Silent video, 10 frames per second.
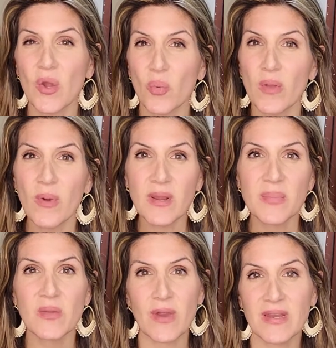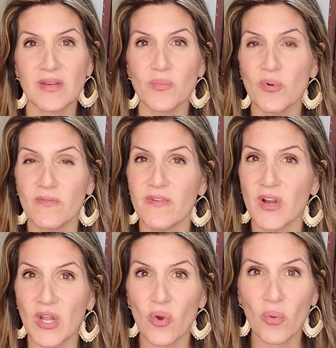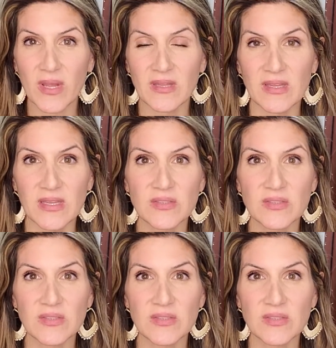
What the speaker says: we want to be ready to move very quickly.